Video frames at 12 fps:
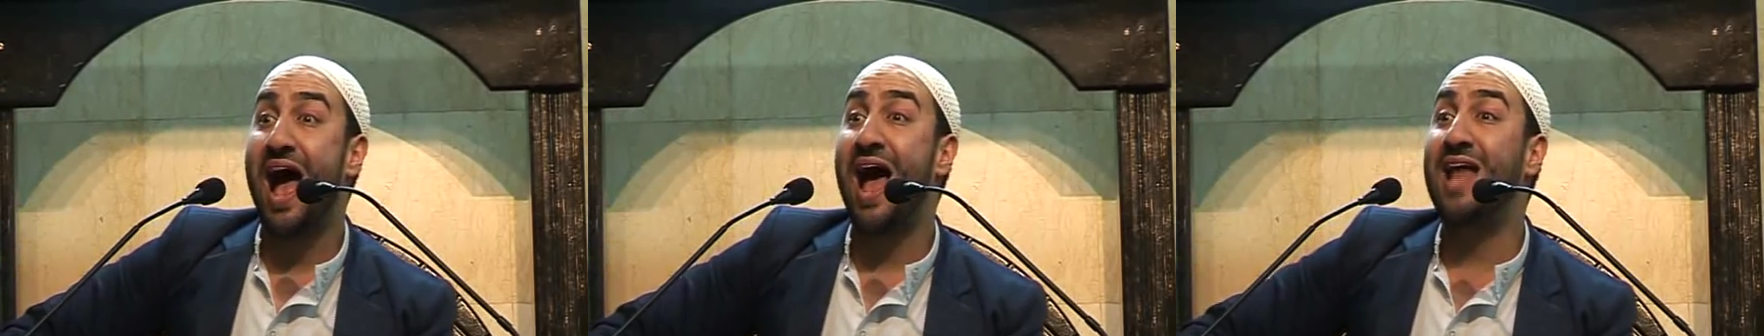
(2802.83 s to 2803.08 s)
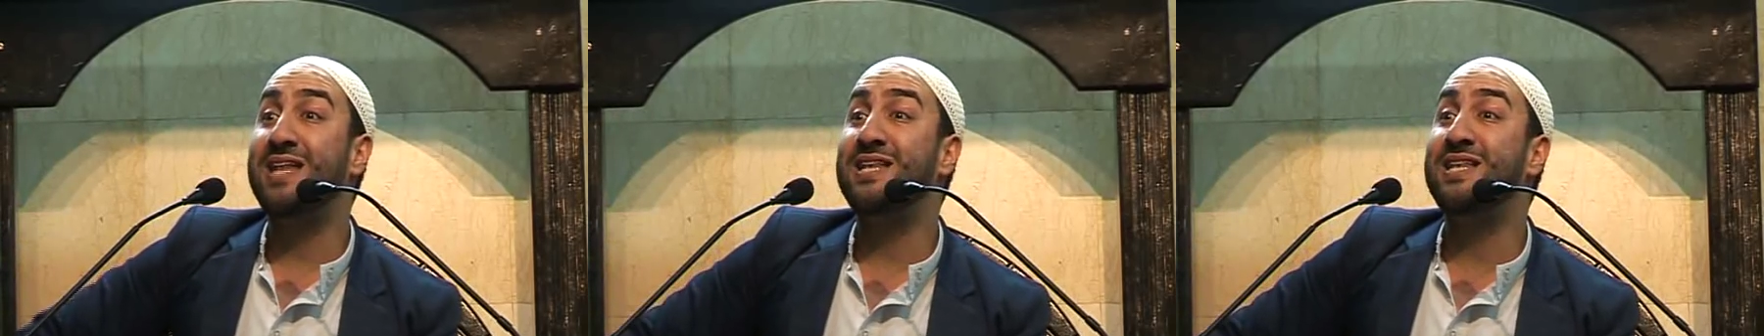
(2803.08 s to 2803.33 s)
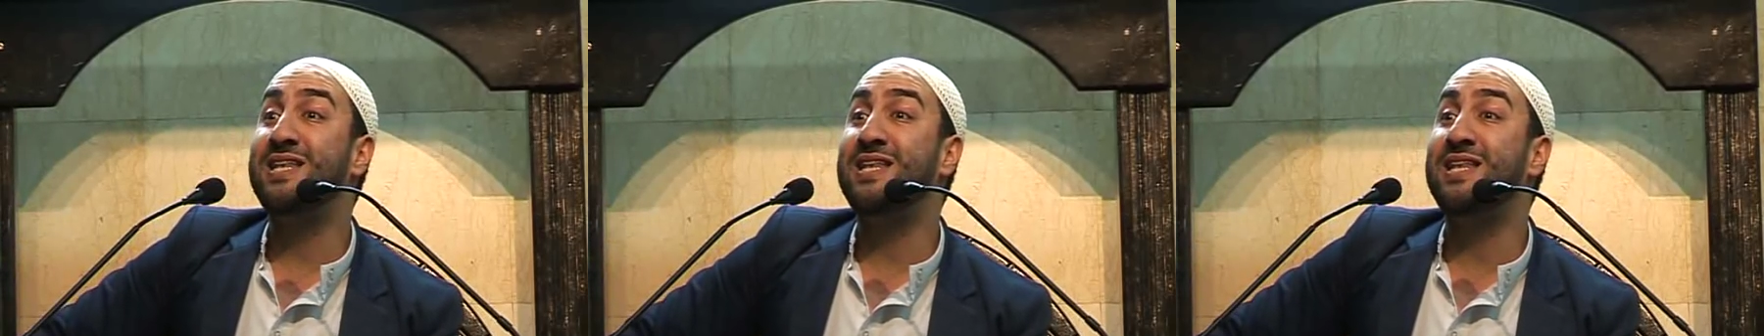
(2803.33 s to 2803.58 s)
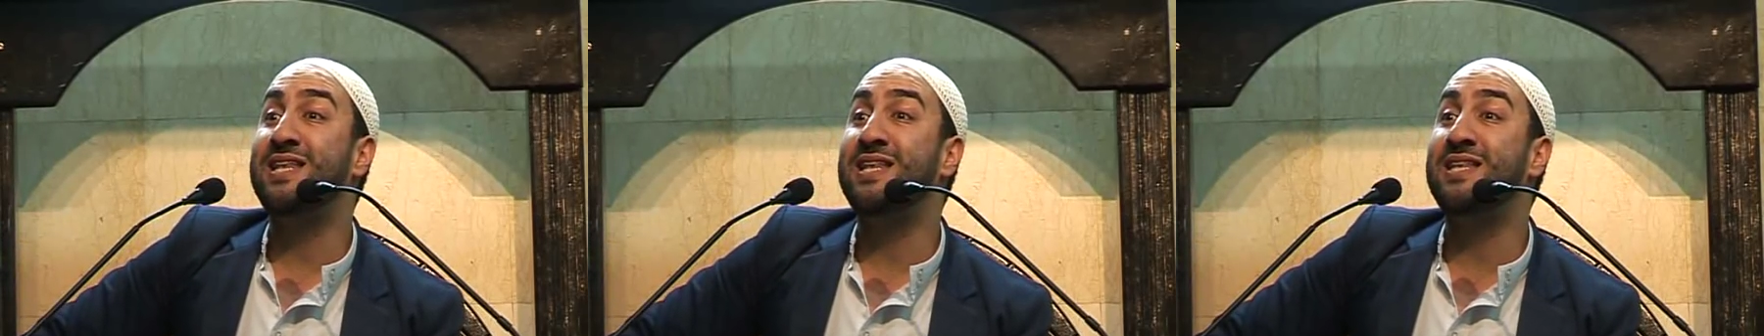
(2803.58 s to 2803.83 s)

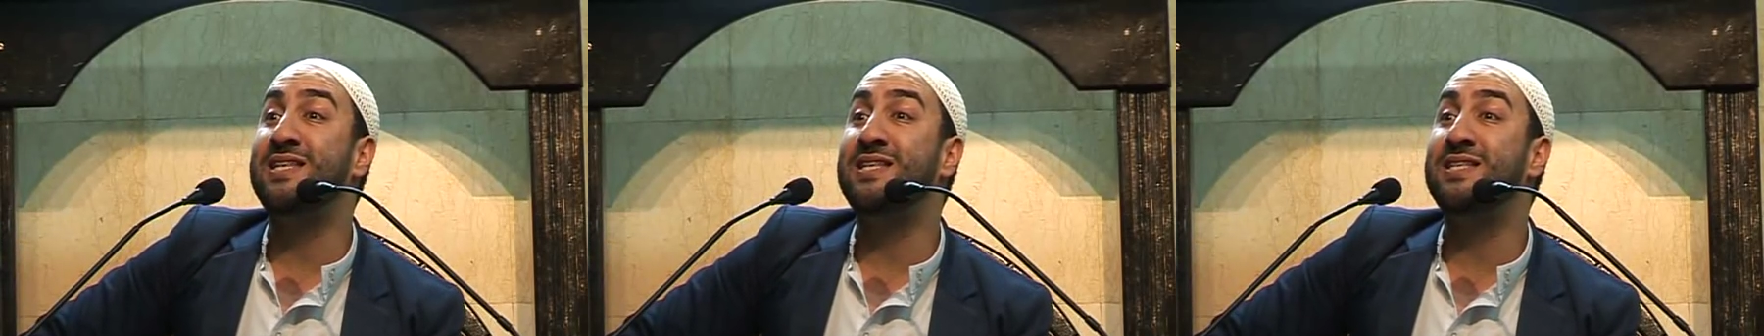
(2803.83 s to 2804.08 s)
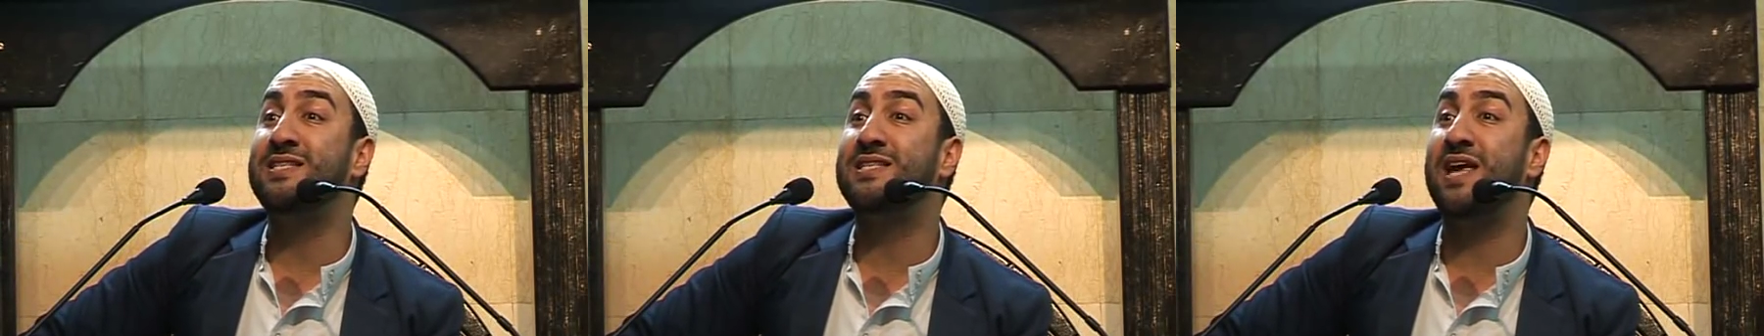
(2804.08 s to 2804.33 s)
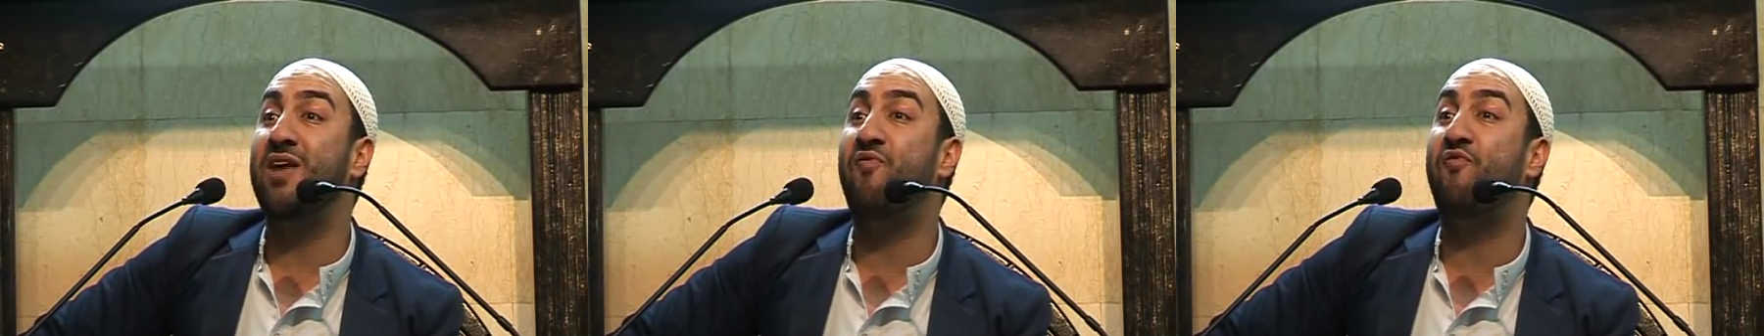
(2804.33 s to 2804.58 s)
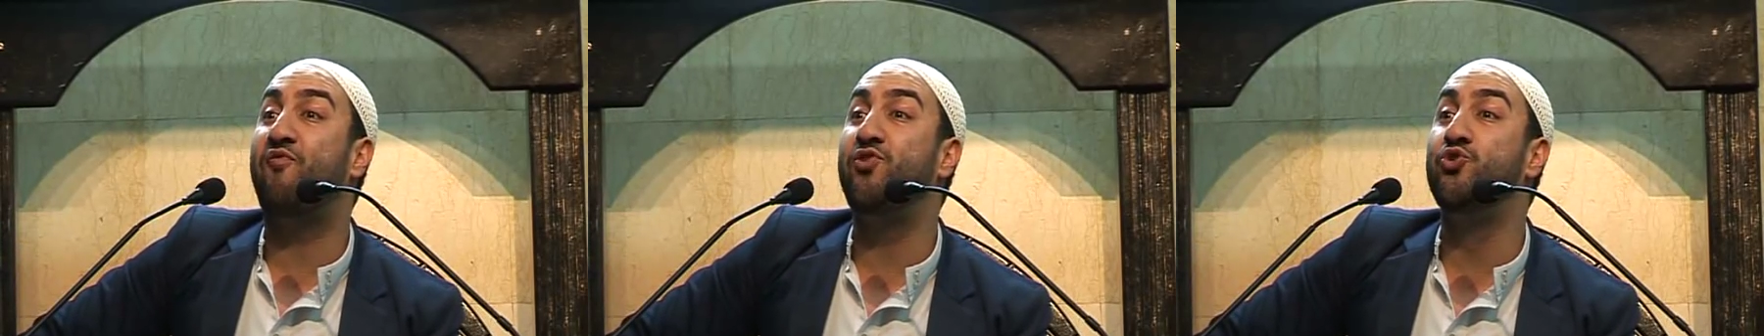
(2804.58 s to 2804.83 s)
And
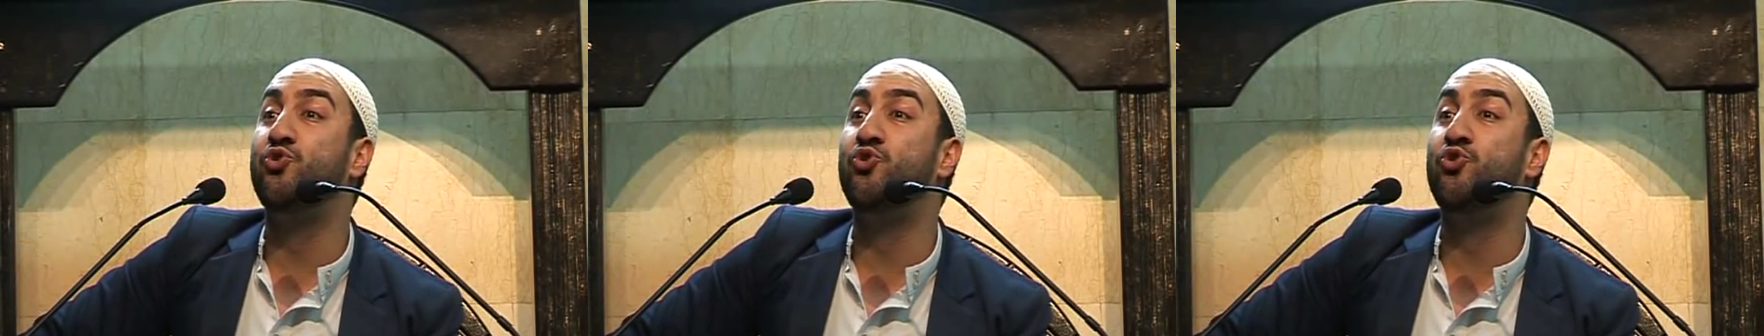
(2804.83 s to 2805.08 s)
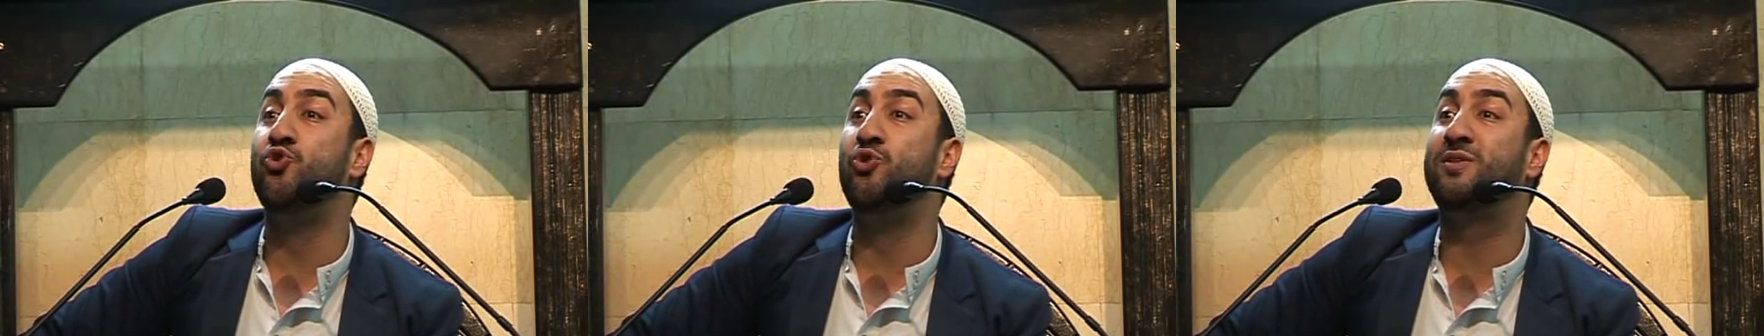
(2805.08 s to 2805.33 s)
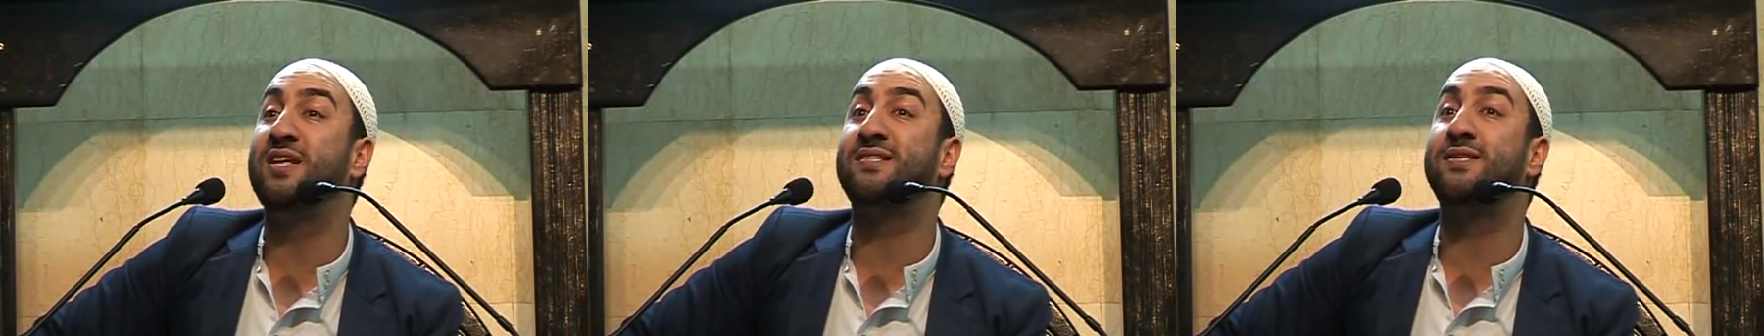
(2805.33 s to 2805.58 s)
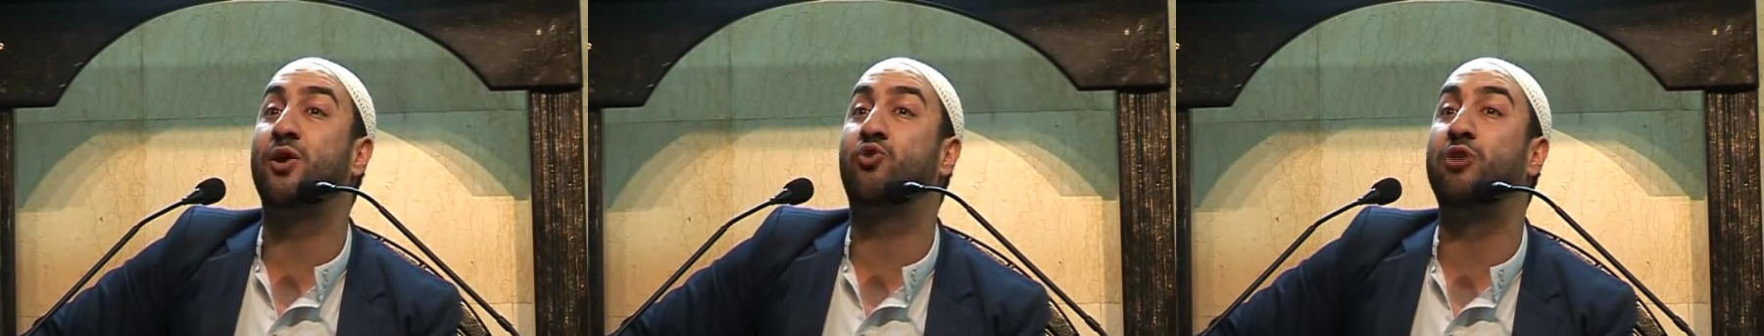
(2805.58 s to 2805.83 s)
if you
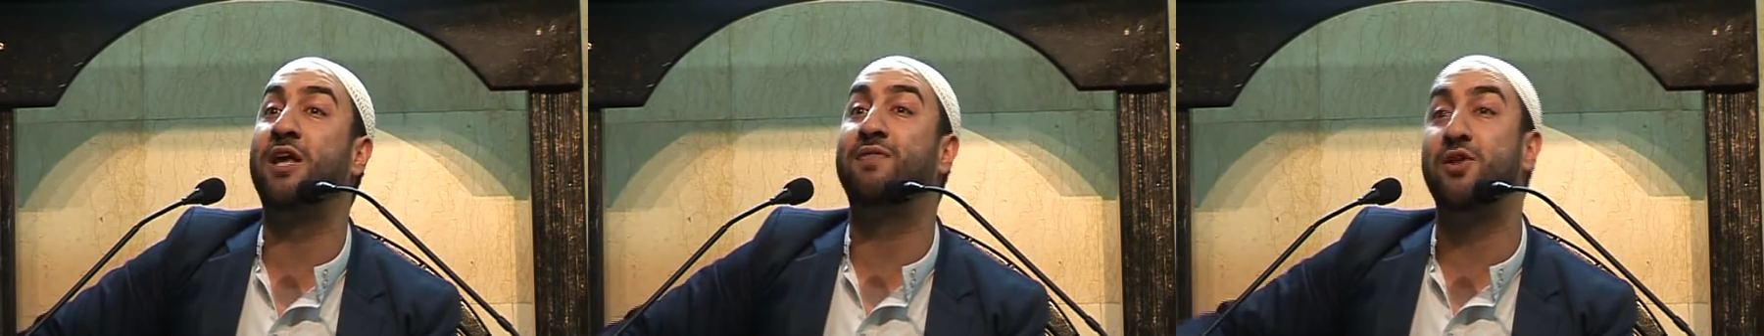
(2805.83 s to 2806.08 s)
disagree,